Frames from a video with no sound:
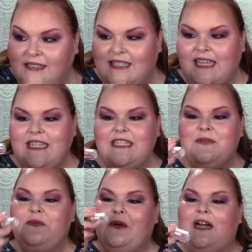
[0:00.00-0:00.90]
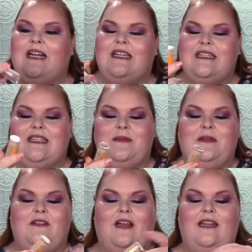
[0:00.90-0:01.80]
This was the
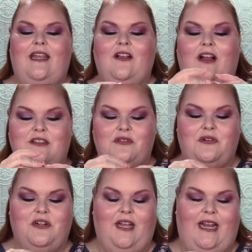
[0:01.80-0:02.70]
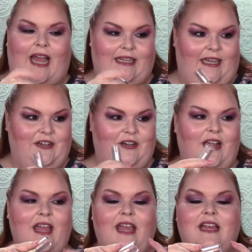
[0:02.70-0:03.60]
Milani contour and
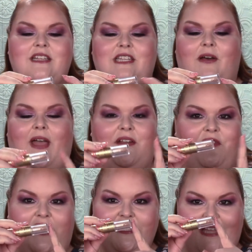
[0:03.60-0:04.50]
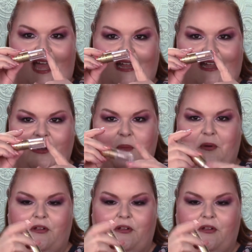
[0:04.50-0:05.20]
highlighter. So I'd finished the highlighter